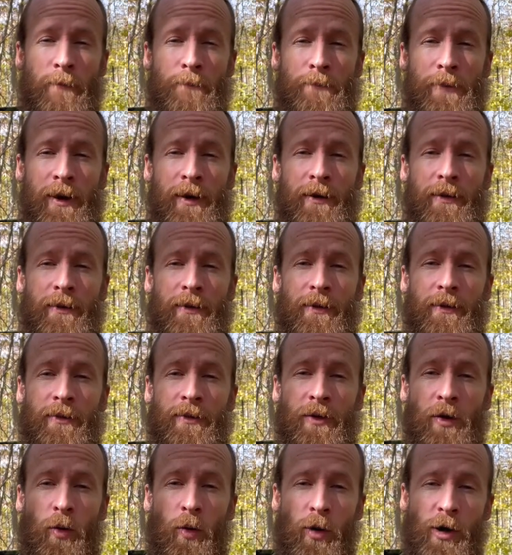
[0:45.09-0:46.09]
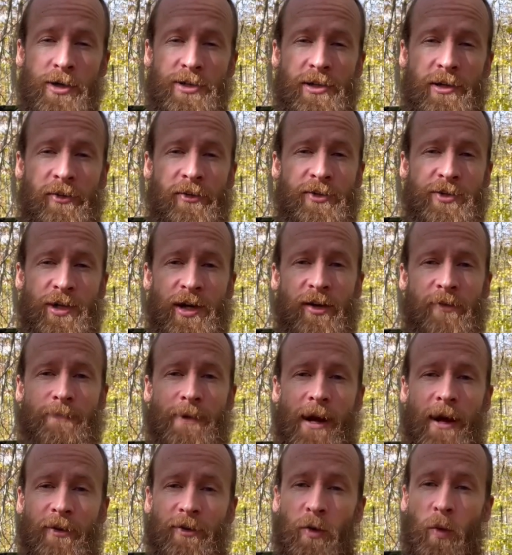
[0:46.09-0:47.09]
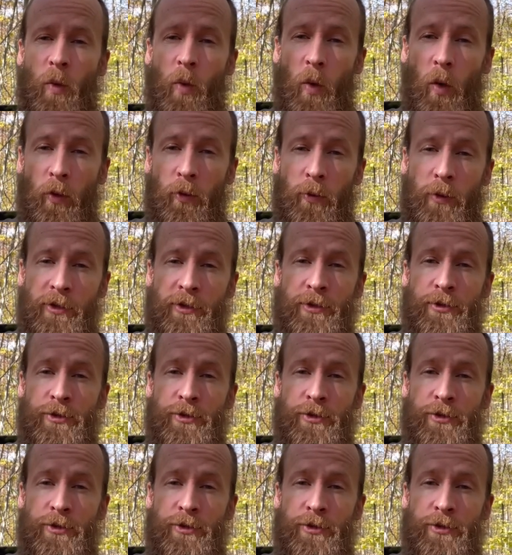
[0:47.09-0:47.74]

but the origin is traced back to World War Two